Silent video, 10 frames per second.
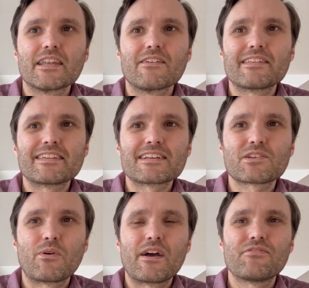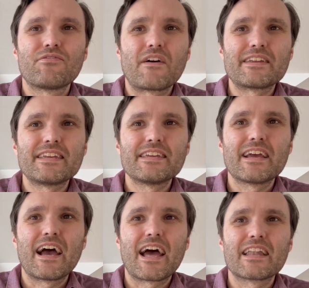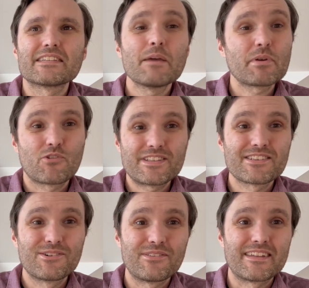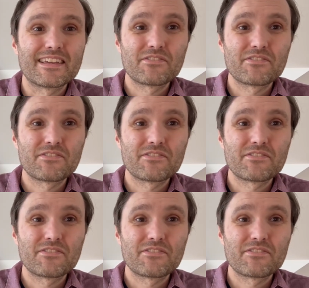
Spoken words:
Now, I think that's quite a funny and hypocritical thing,